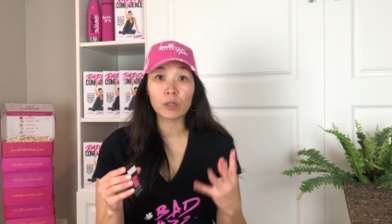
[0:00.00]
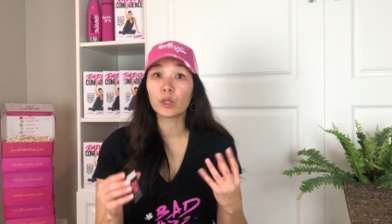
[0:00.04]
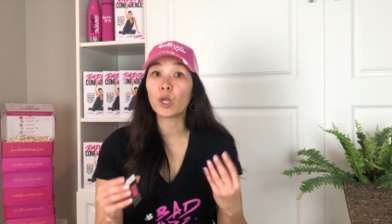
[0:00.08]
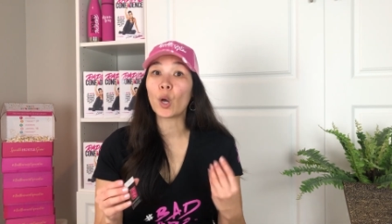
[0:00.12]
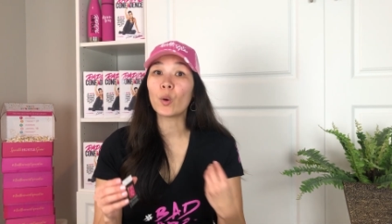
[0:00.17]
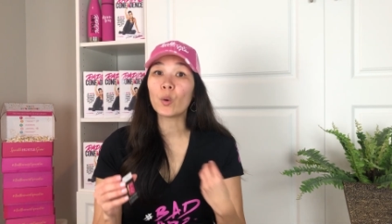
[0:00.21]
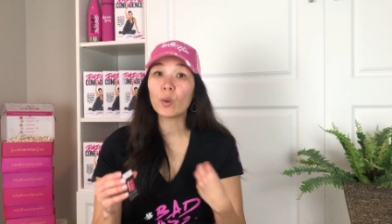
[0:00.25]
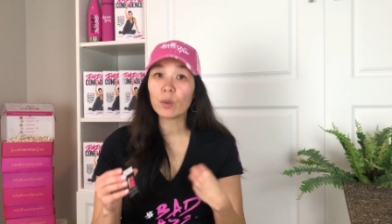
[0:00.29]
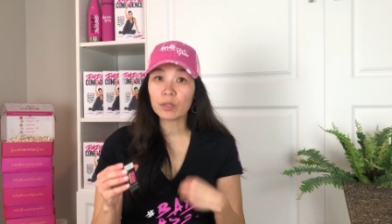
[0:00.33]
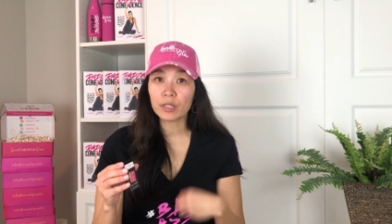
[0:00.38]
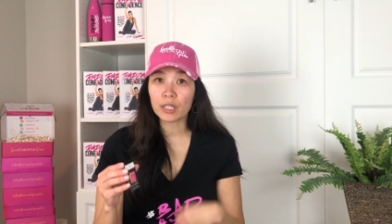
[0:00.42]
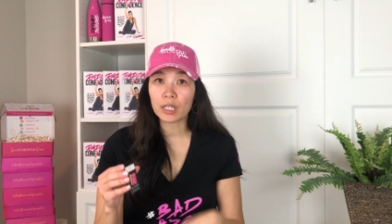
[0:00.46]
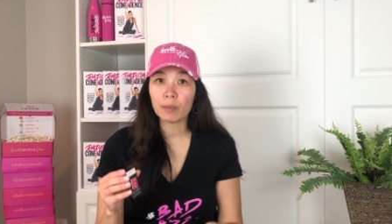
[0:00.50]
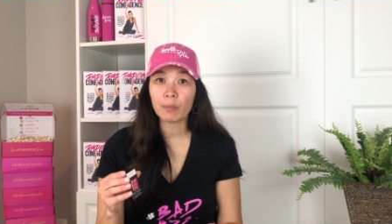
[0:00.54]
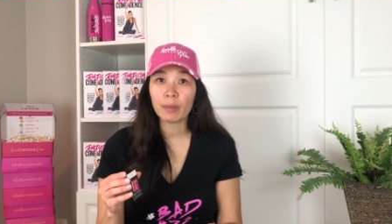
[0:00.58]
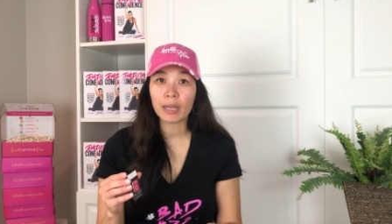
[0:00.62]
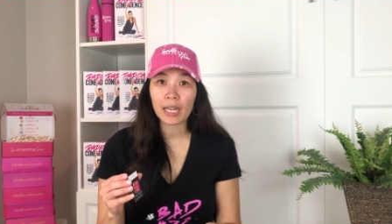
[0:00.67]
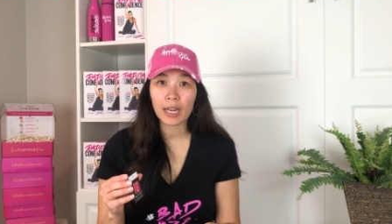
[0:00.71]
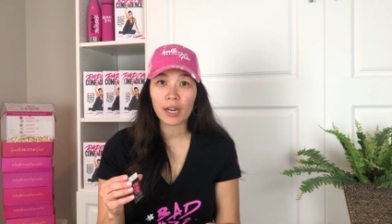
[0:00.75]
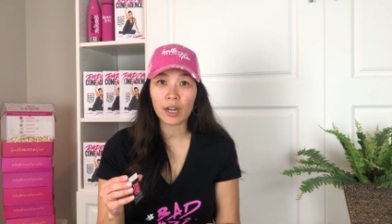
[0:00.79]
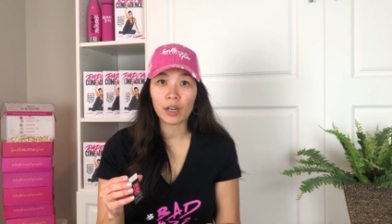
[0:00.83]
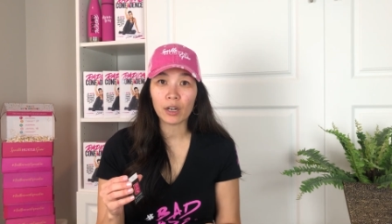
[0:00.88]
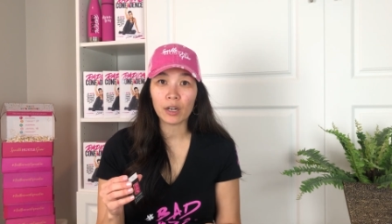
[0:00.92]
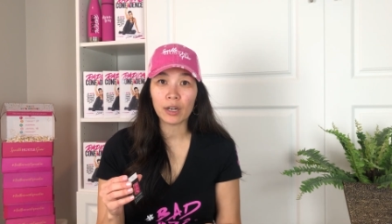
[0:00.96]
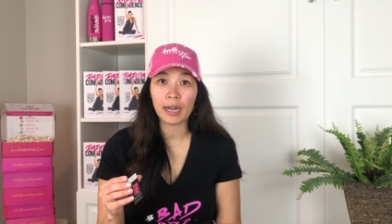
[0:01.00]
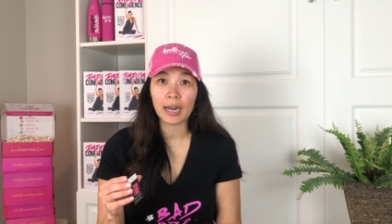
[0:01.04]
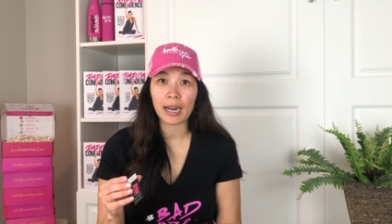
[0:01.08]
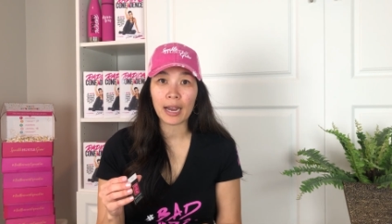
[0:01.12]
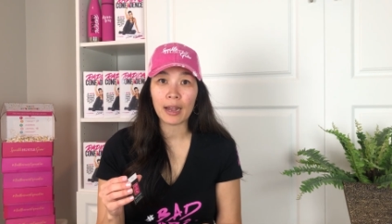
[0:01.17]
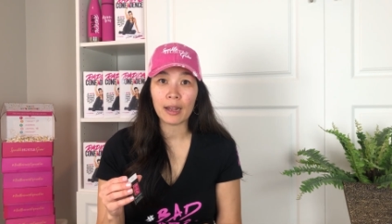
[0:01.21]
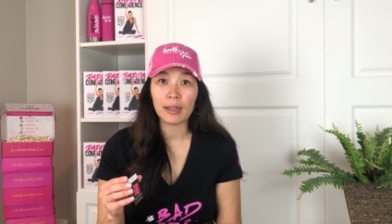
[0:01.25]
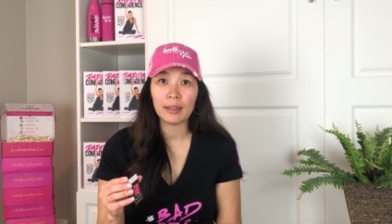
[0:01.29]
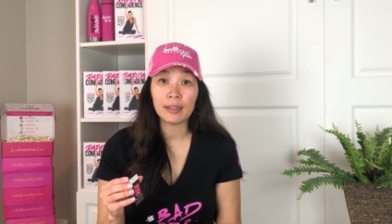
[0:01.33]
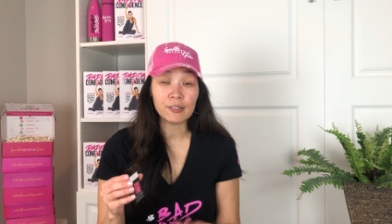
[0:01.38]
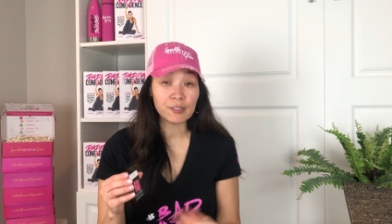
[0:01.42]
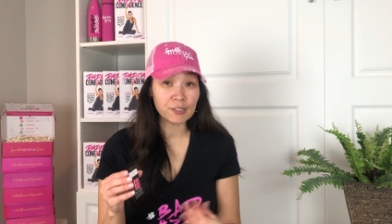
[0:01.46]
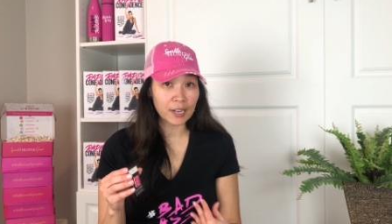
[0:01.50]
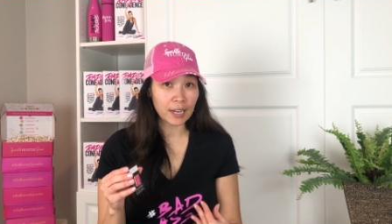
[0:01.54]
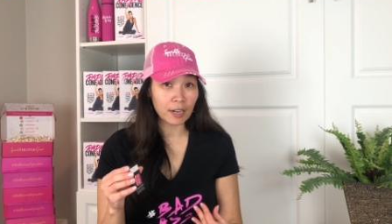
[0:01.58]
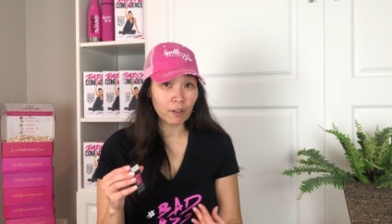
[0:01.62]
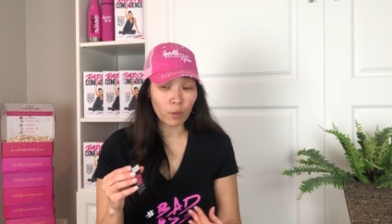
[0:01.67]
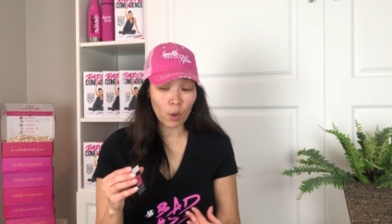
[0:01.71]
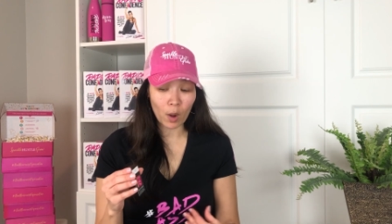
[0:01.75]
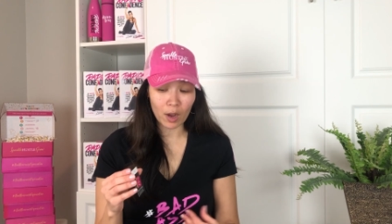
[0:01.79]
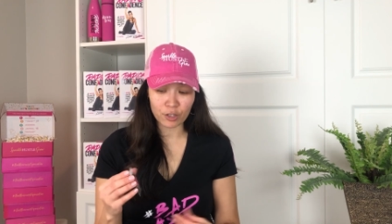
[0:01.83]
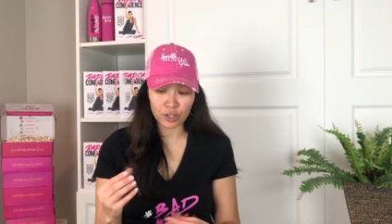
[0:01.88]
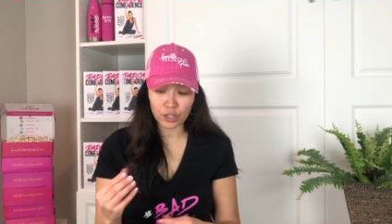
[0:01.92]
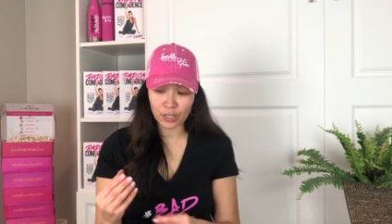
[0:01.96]
local to me here in the state of
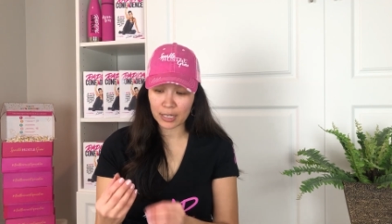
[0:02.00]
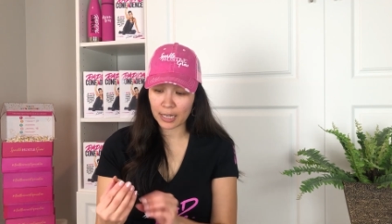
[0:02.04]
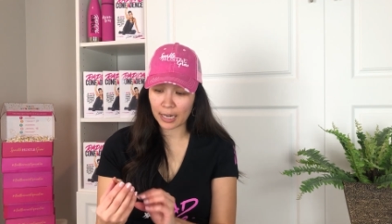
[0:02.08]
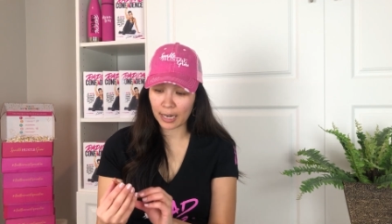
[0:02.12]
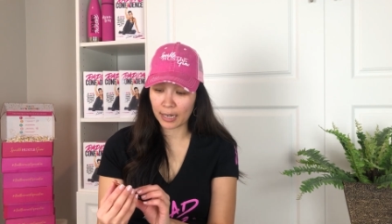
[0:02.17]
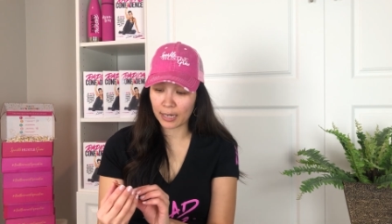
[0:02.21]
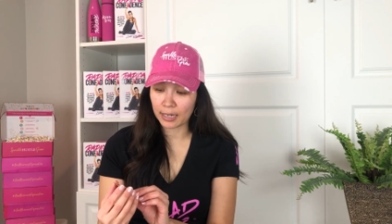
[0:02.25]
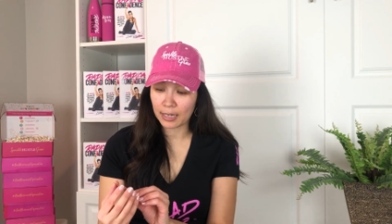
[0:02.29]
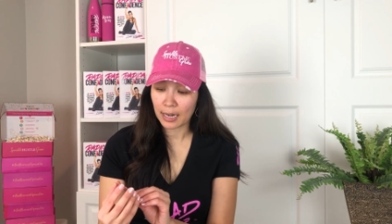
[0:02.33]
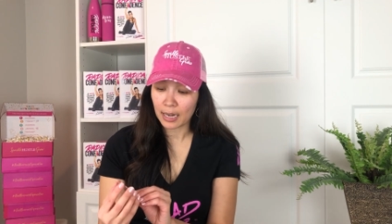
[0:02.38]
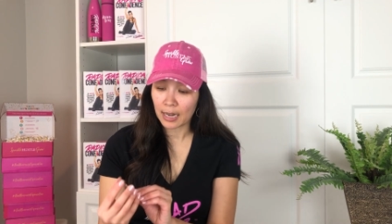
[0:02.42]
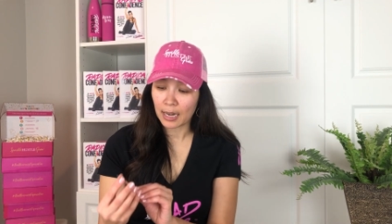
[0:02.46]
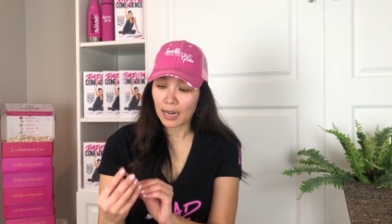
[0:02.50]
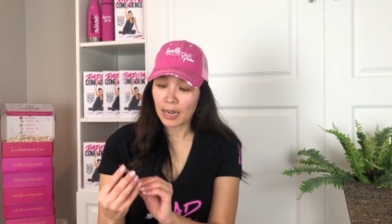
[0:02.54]
Washington.